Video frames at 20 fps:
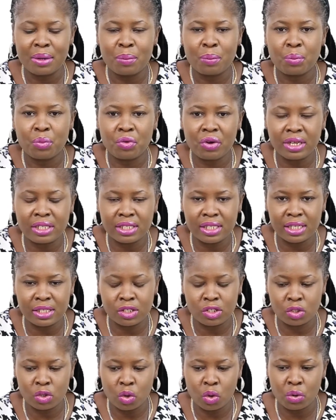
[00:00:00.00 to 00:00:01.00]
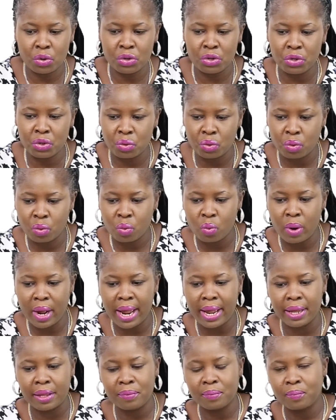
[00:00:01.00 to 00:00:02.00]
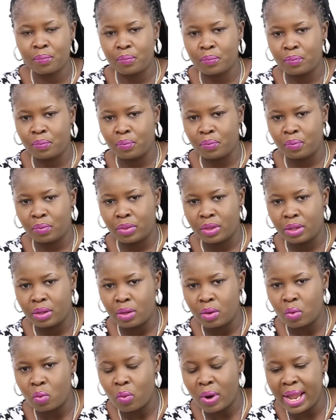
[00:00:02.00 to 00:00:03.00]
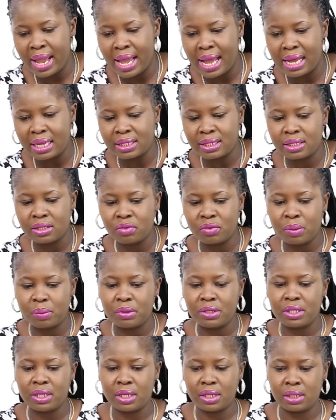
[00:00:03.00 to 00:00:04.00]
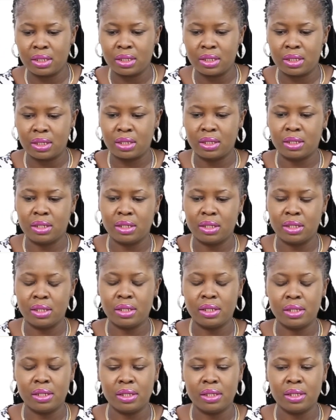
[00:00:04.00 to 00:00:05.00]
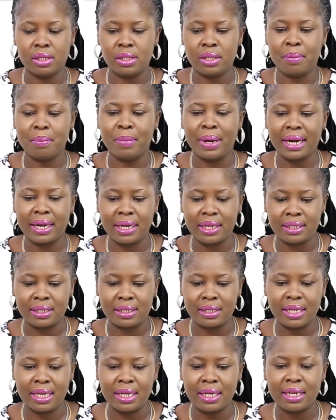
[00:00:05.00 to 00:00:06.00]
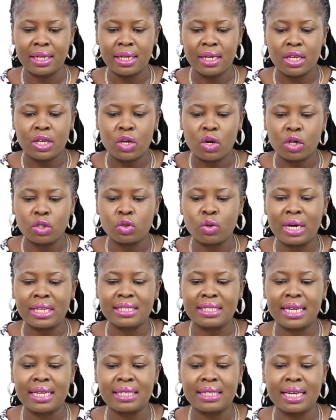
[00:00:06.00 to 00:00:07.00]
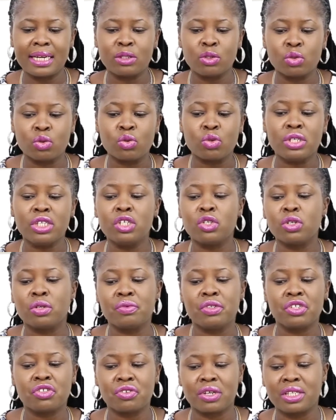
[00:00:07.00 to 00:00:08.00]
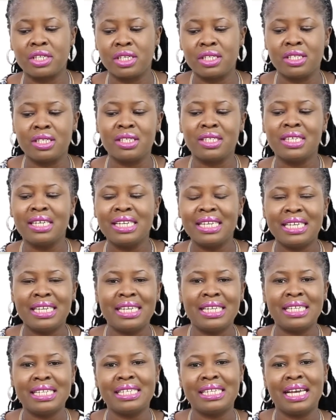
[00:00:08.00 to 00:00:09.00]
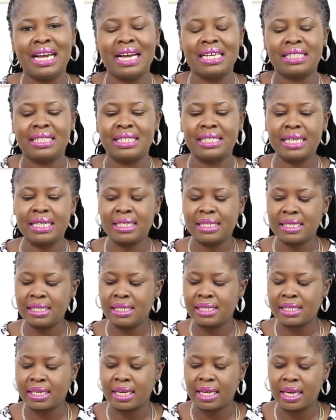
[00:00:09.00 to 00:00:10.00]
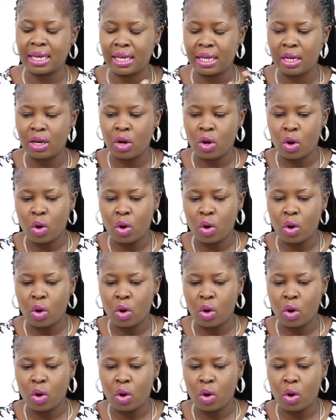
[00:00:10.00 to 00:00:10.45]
present or new, y-axis represents the market. Then you also assign title to each of these strategies in ascending scale